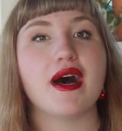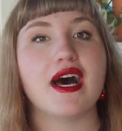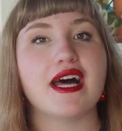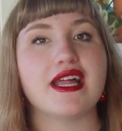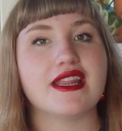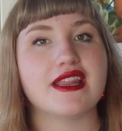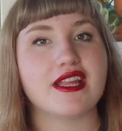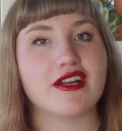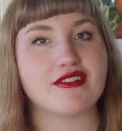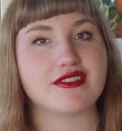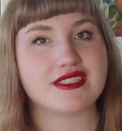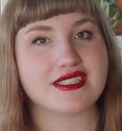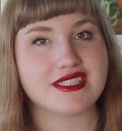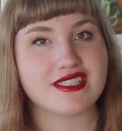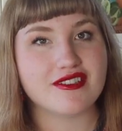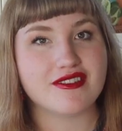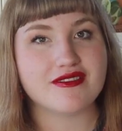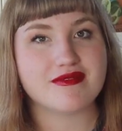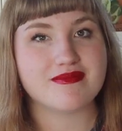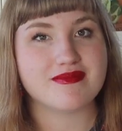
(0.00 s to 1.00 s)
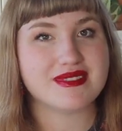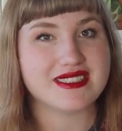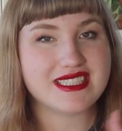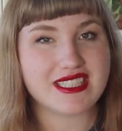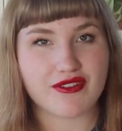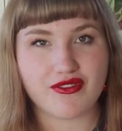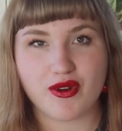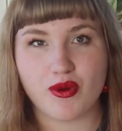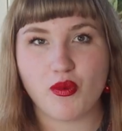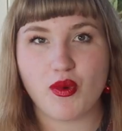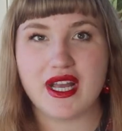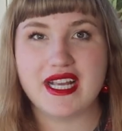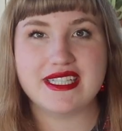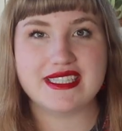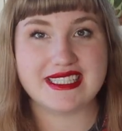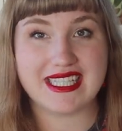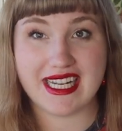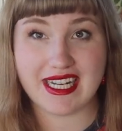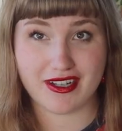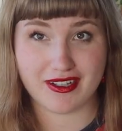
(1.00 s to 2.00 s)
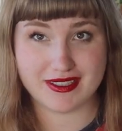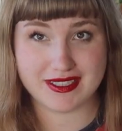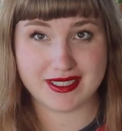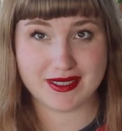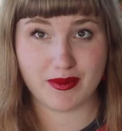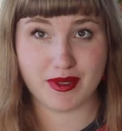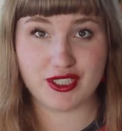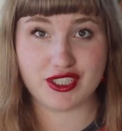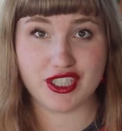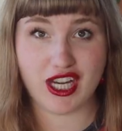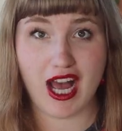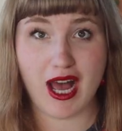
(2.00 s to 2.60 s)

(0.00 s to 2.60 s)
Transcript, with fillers: but there's still different ways that it could switch